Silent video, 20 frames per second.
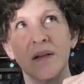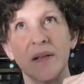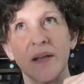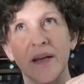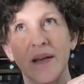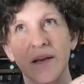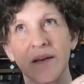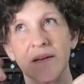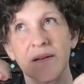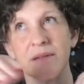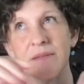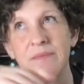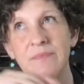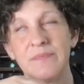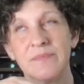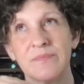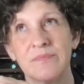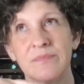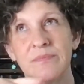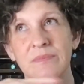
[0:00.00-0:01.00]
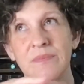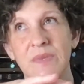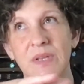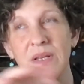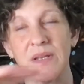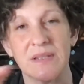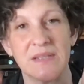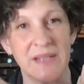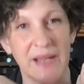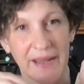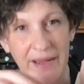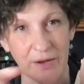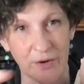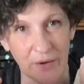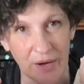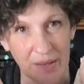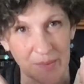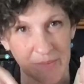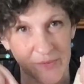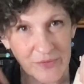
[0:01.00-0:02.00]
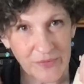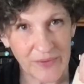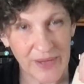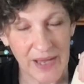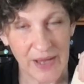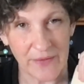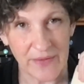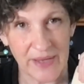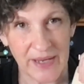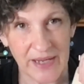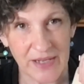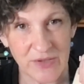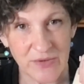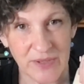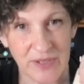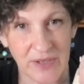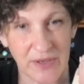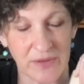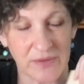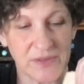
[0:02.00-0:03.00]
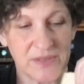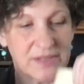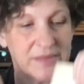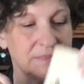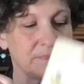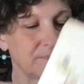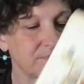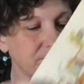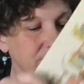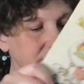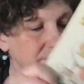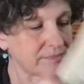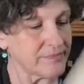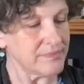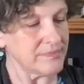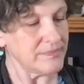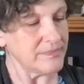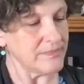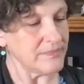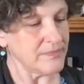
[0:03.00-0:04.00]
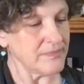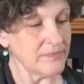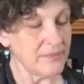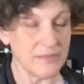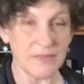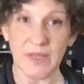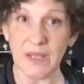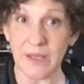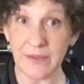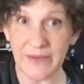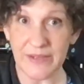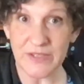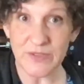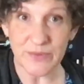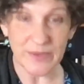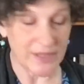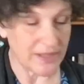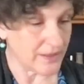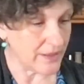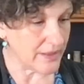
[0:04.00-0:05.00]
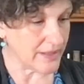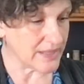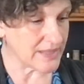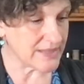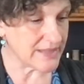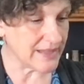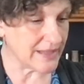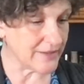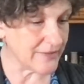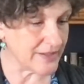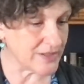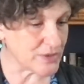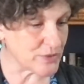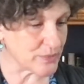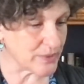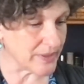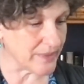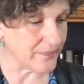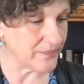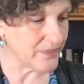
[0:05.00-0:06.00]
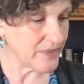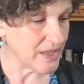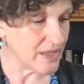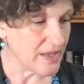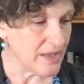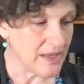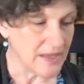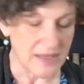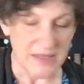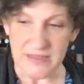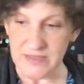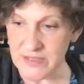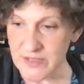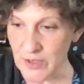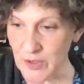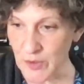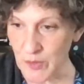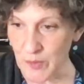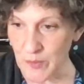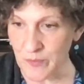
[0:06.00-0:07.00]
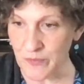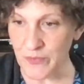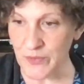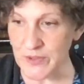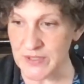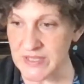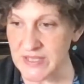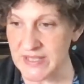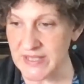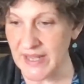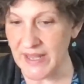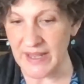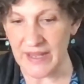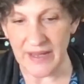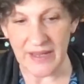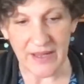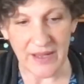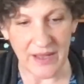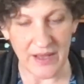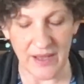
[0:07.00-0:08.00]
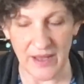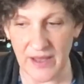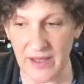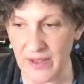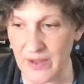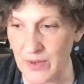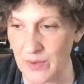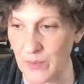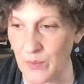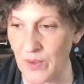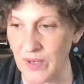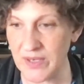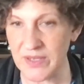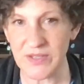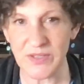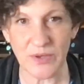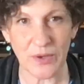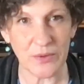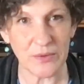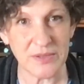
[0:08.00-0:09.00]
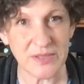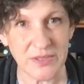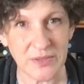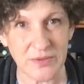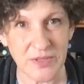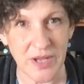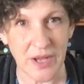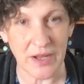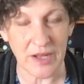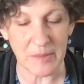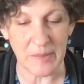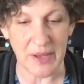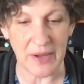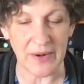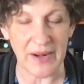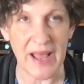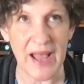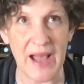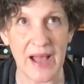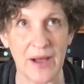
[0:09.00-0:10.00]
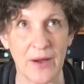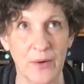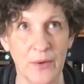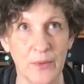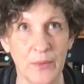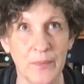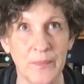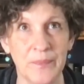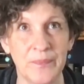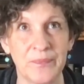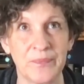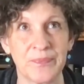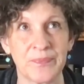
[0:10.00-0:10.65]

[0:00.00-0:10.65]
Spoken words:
like a diagram of how that actually goes. Eventually, I'll get to that eventually. So for today, I wanted to also talk about how